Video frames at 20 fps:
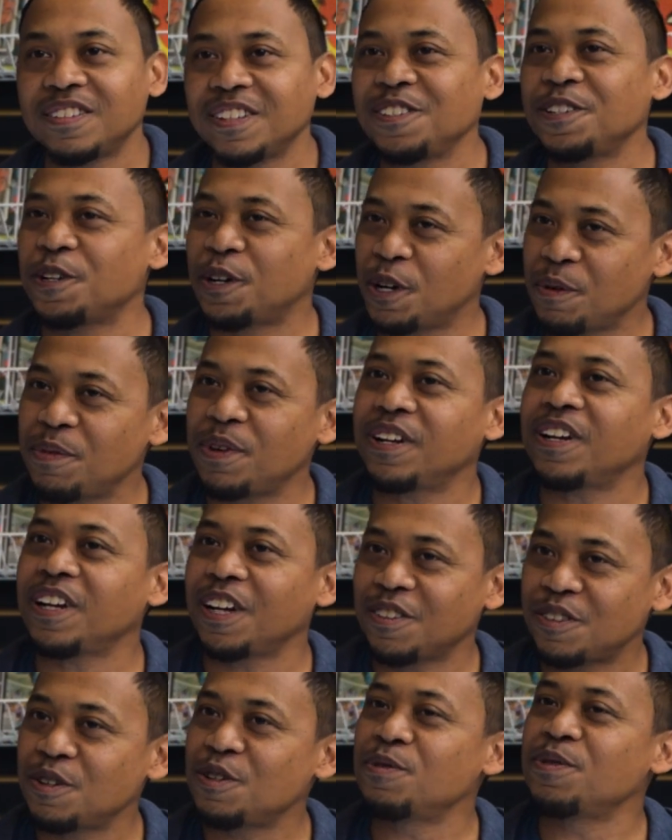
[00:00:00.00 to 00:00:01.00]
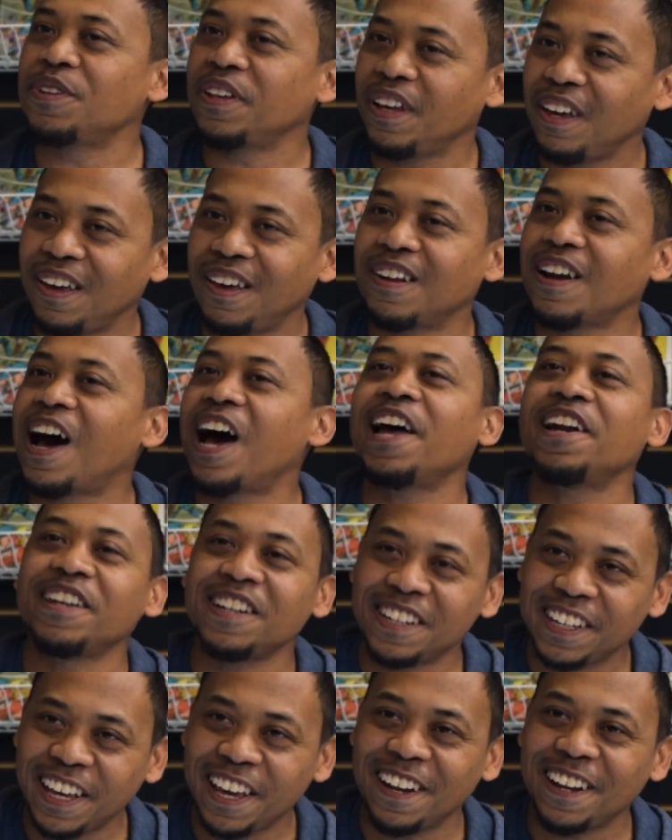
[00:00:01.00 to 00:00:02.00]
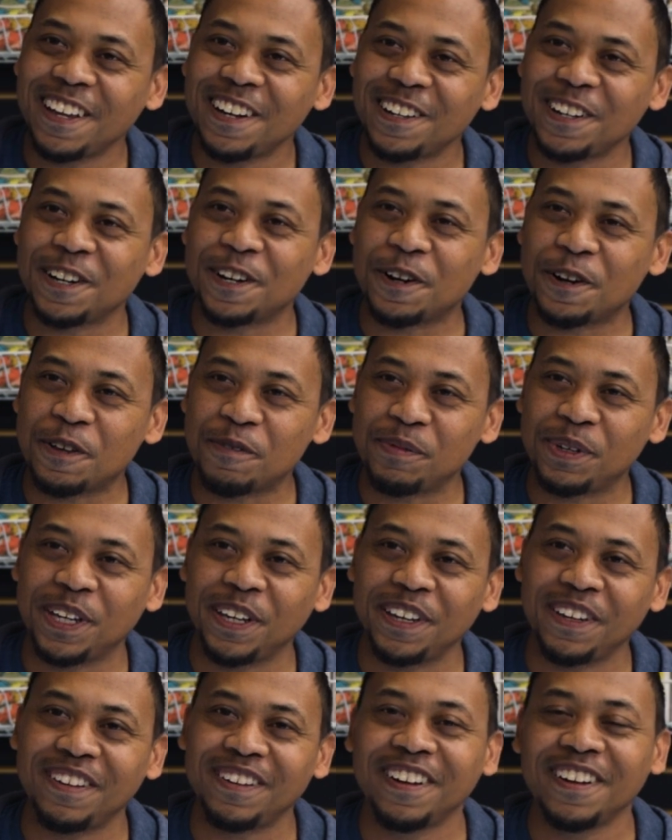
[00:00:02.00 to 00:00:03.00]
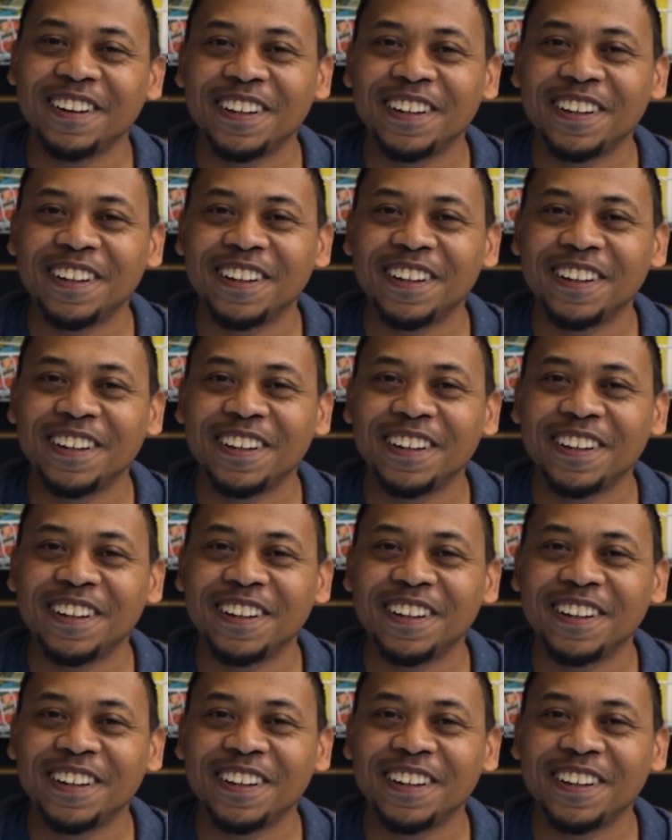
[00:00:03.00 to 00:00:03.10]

You know what I mean? It's new in the end. I didn't get it. You know what I mean? Mm-hmm.